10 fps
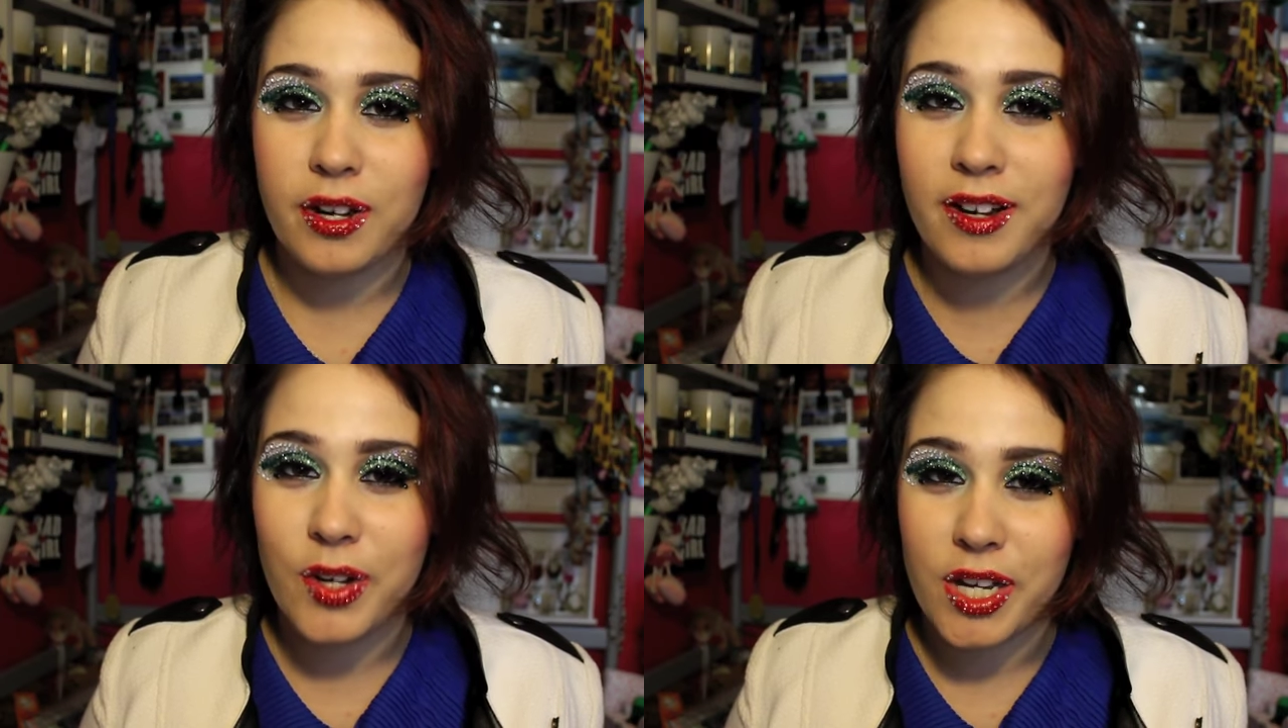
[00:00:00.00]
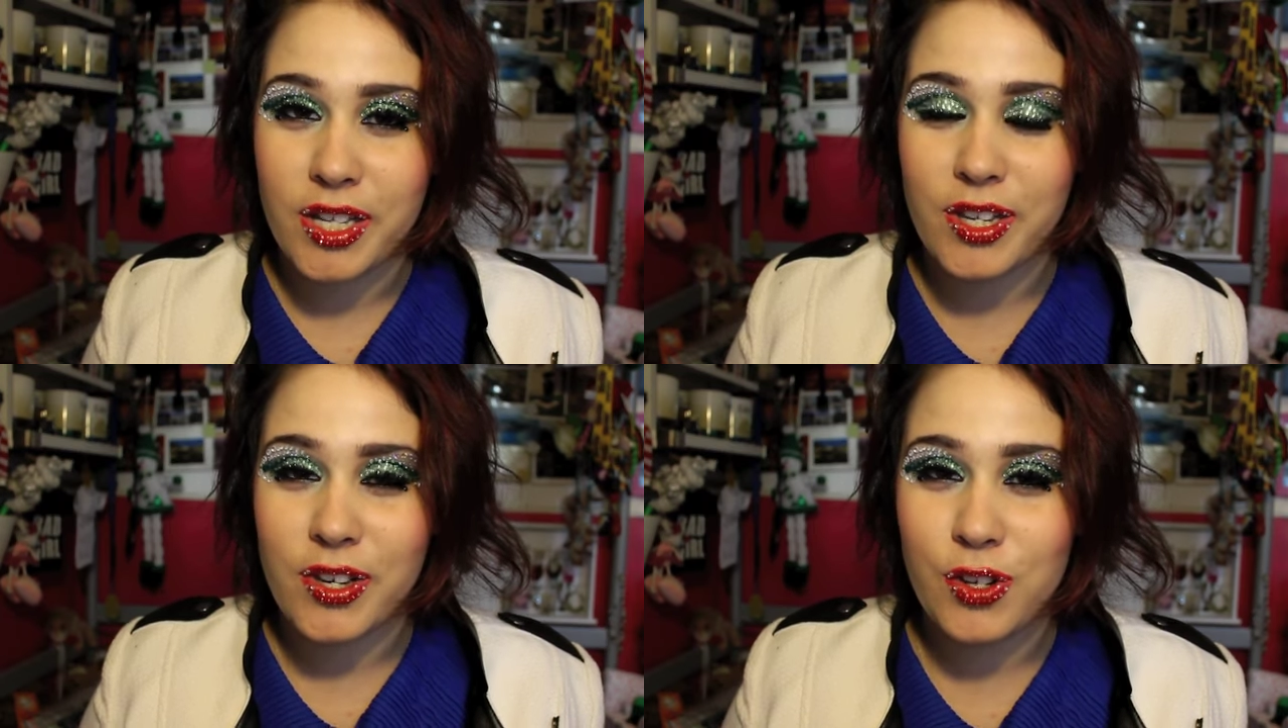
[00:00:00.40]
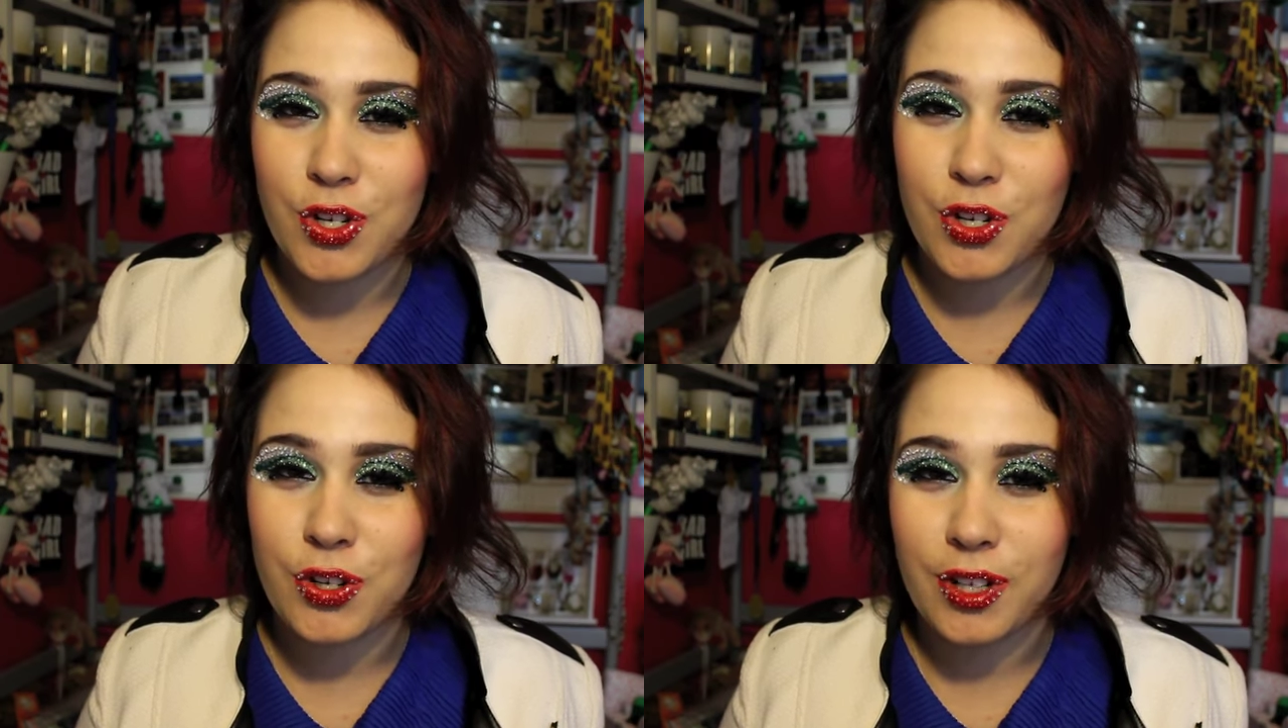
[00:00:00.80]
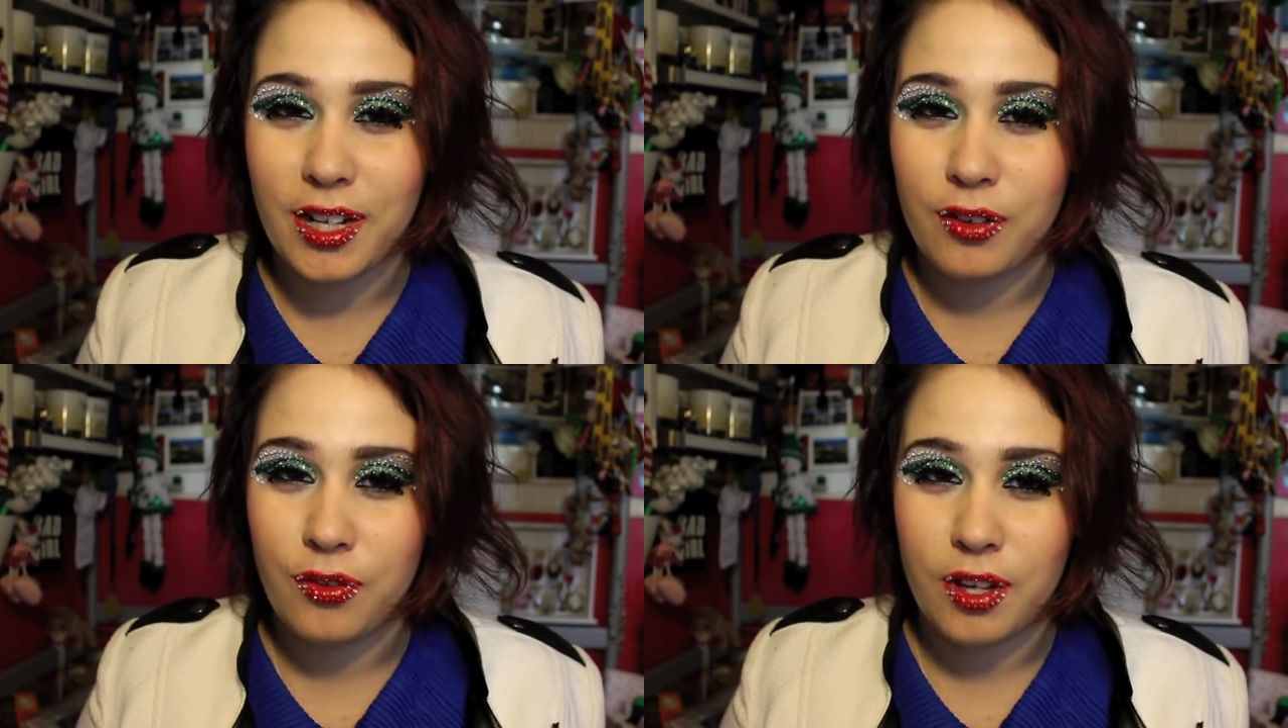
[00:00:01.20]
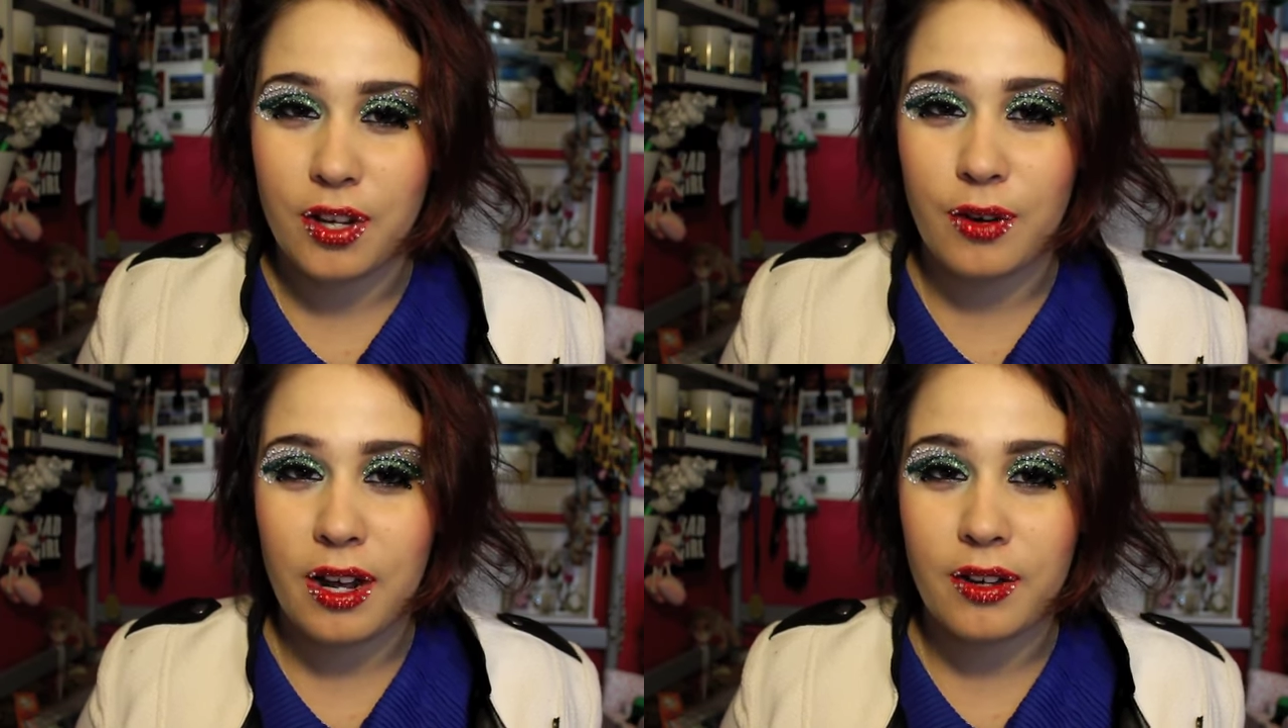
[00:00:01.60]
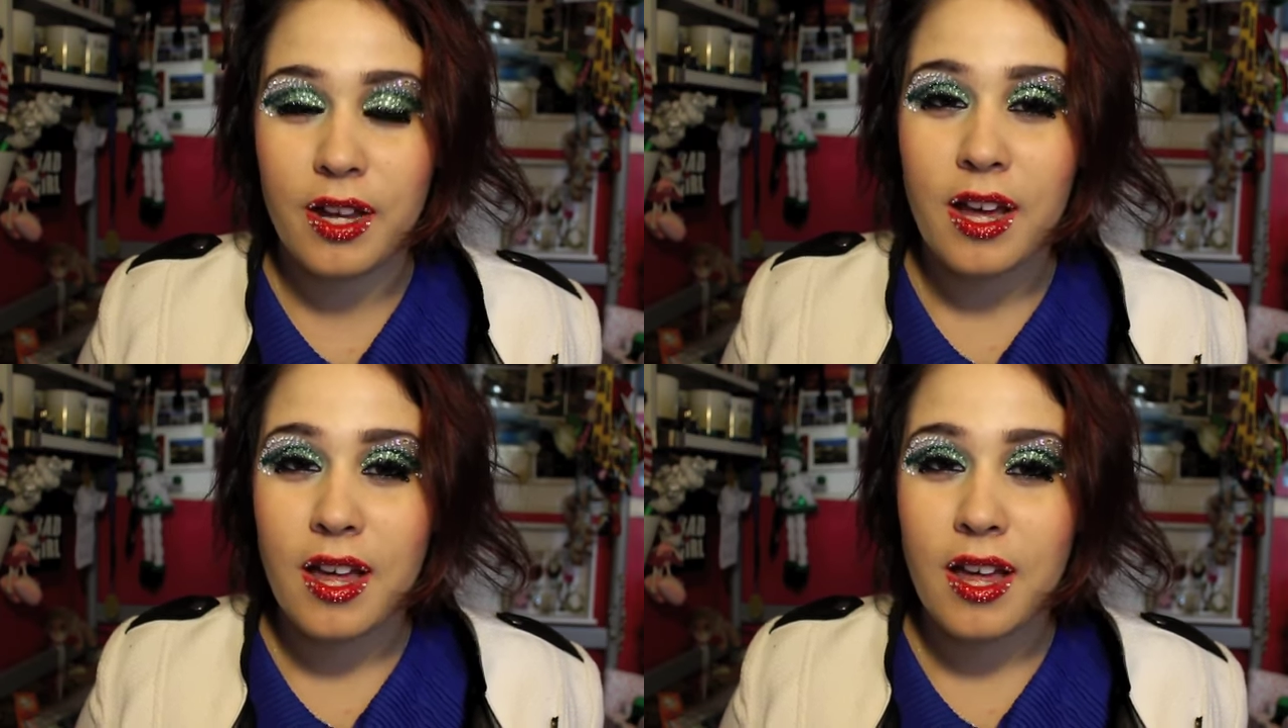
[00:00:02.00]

but you should like figure out